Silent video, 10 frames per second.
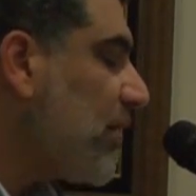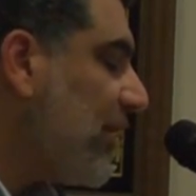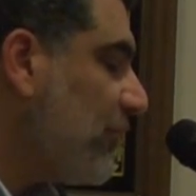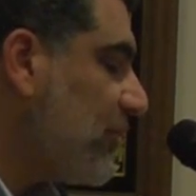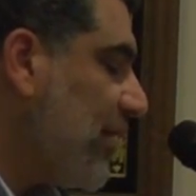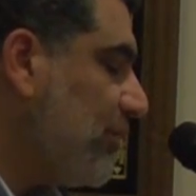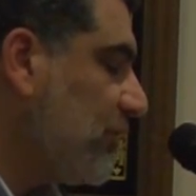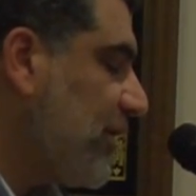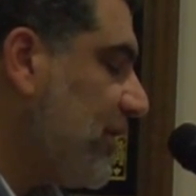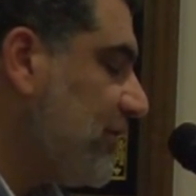for
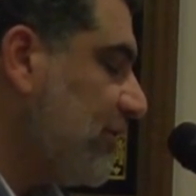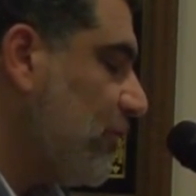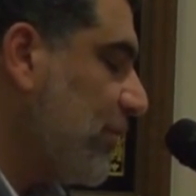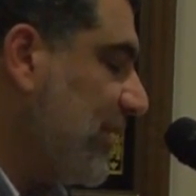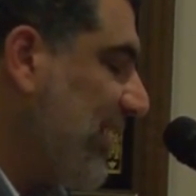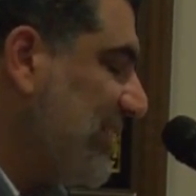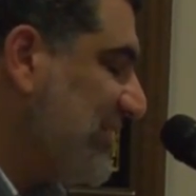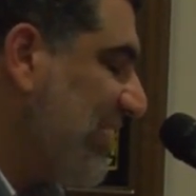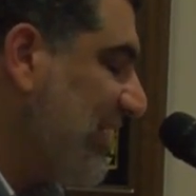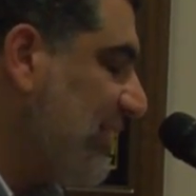example, Genesis
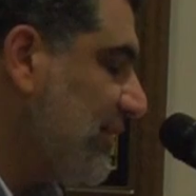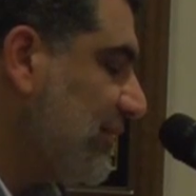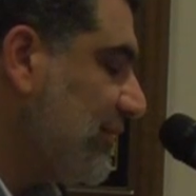49:10,